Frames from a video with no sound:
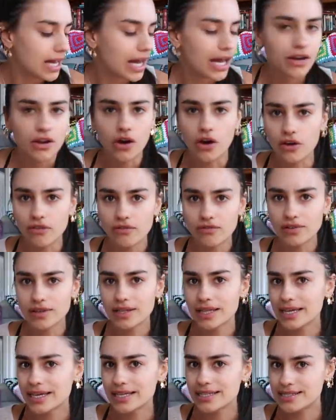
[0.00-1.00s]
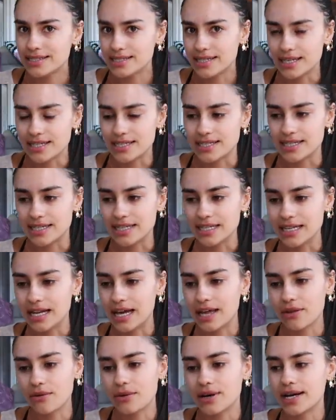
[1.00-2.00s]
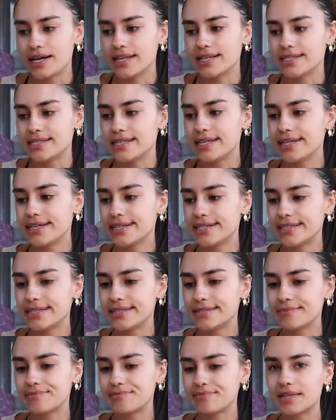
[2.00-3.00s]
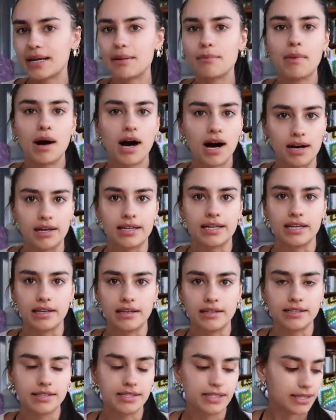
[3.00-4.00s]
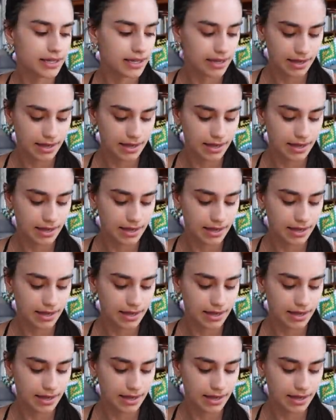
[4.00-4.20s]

And hopefully it's decent, otherwise park it is.